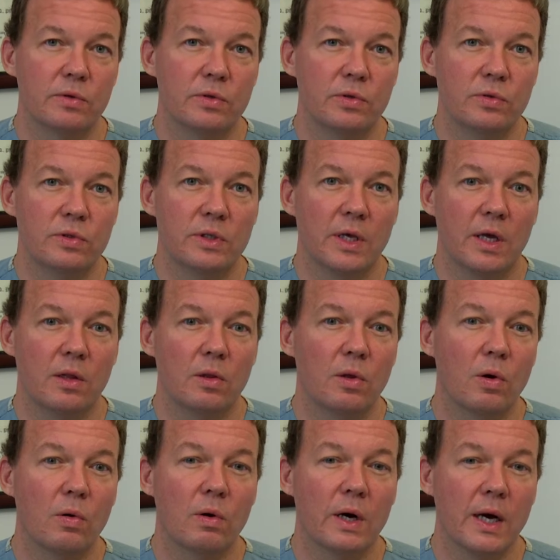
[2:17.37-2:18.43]
reduce that
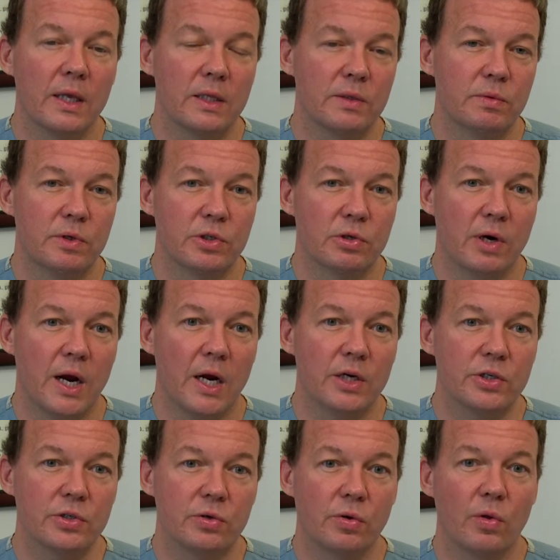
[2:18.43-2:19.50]
lower eyelid
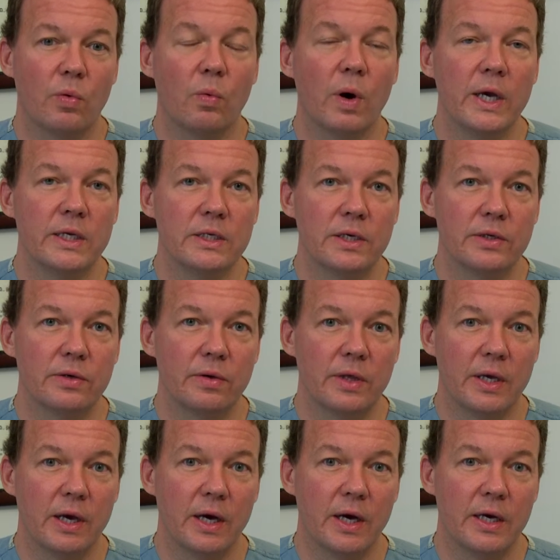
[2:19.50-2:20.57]
retraction or the white under
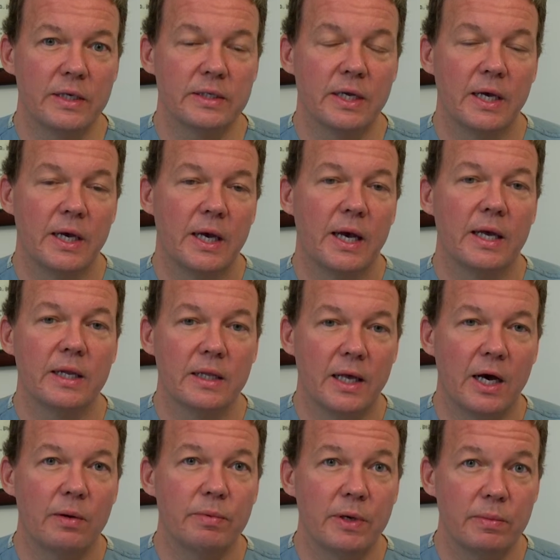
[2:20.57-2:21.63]
the eyes and
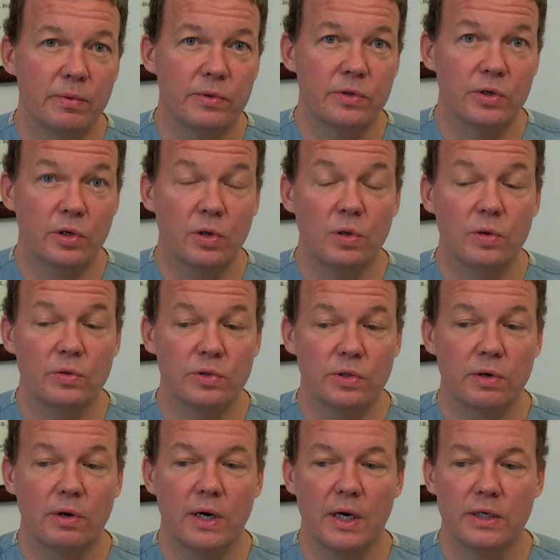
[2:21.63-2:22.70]
allow people to close
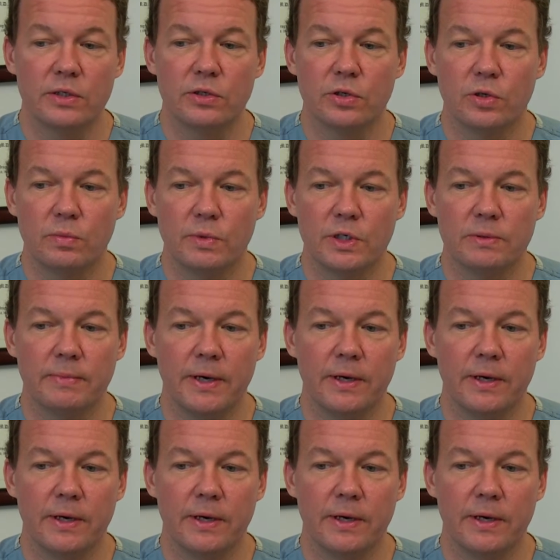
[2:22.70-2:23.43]
their eyes so much